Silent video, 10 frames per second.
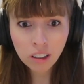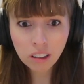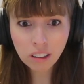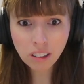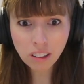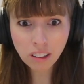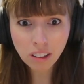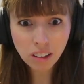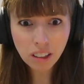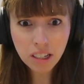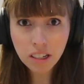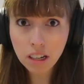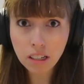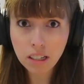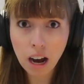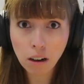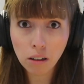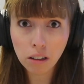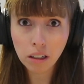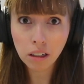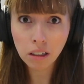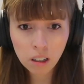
Oh, this doesn't sound good.